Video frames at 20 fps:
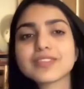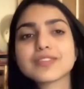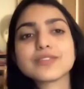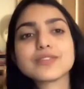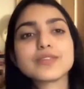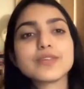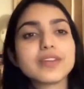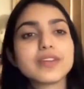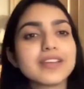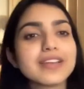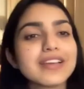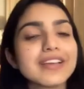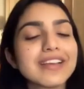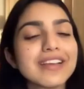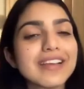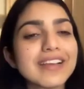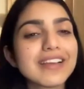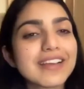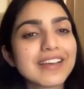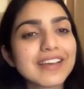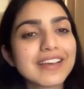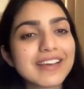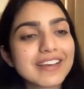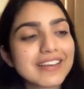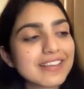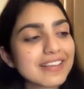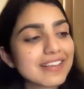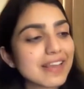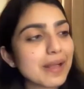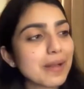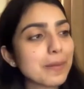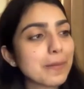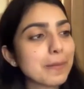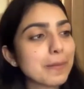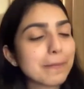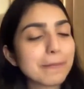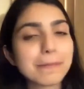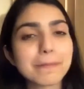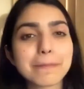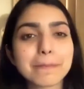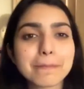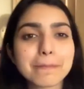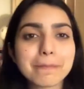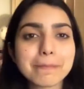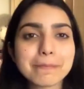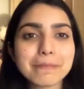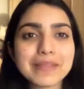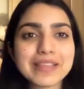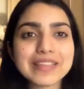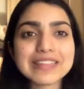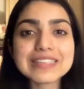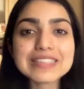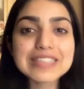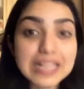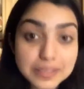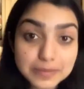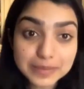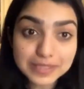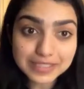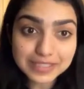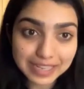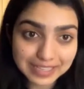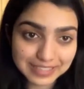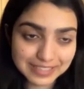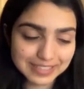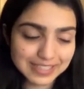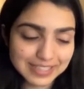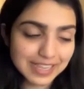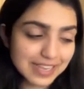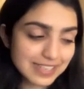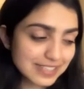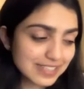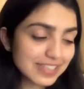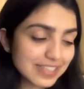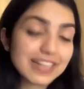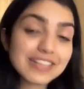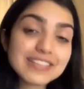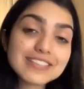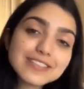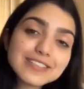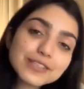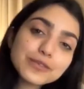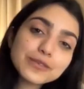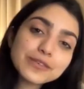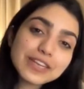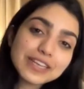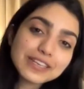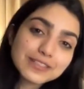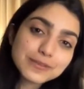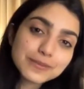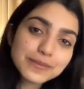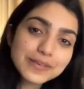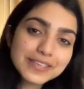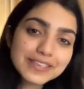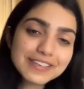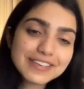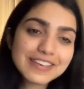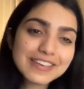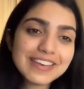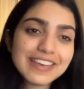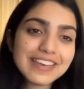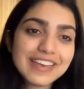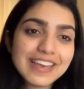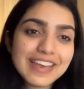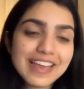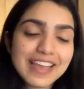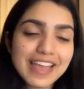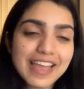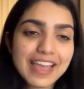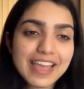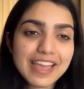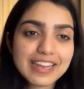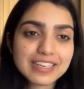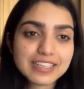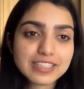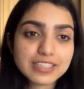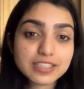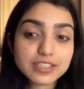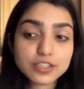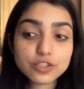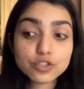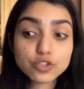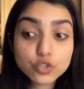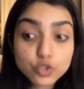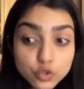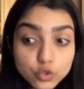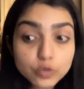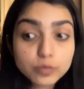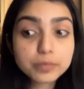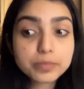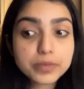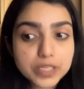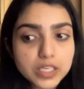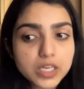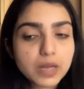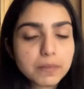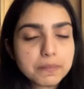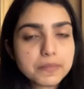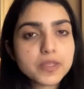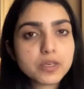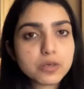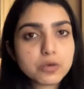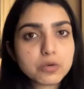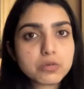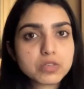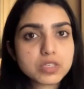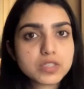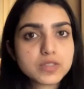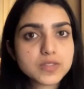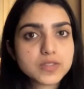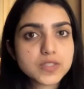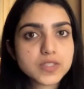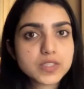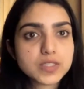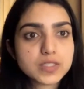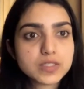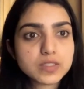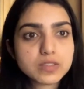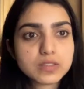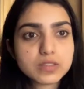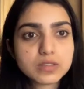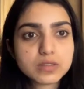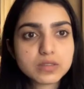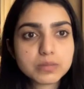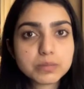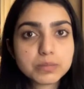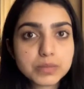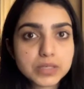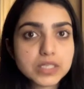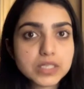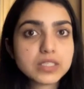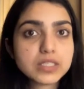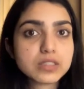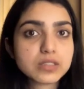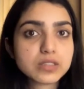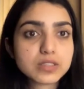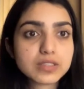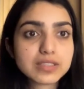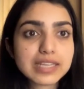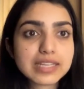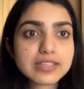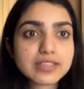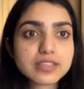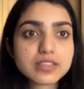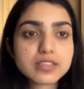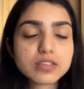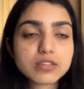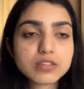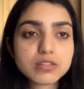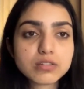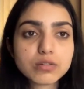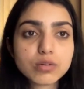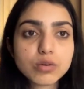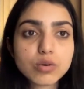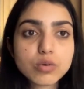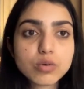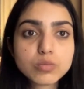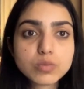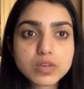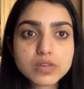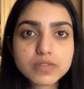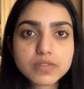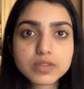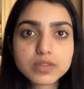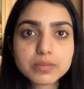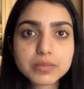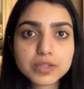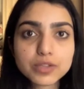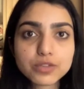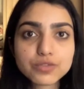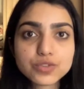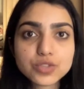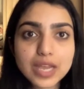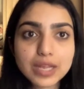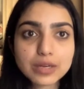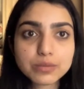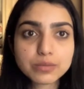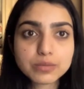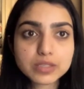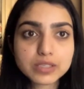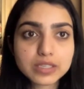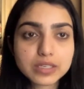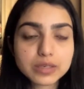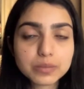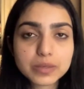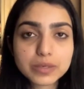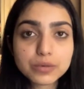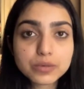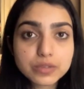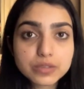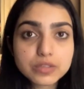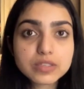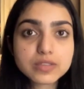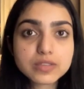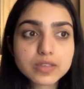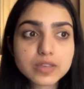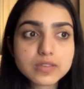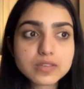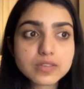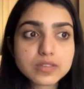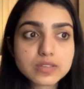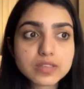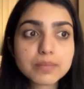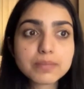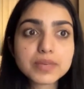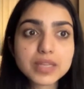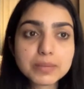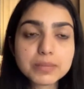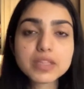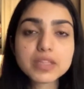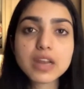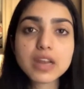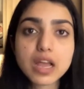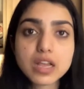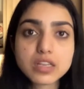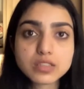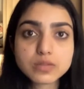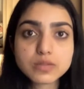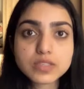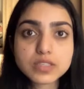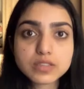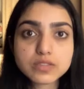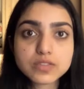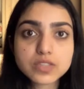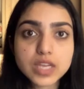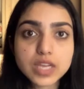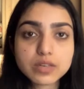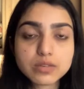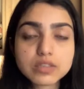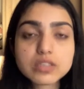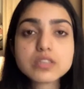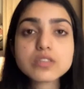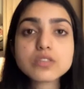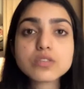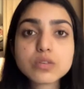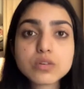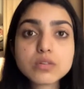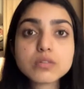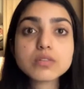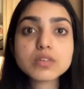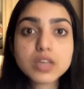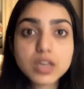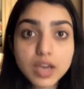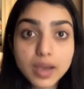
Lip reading: Sorry. Yeah. This has been nice, guys, and I'll see you next week. And do pick up The Lonely City. Please, that's the homework for the month of January, and we're going to discuss it sometime in the last week of January. So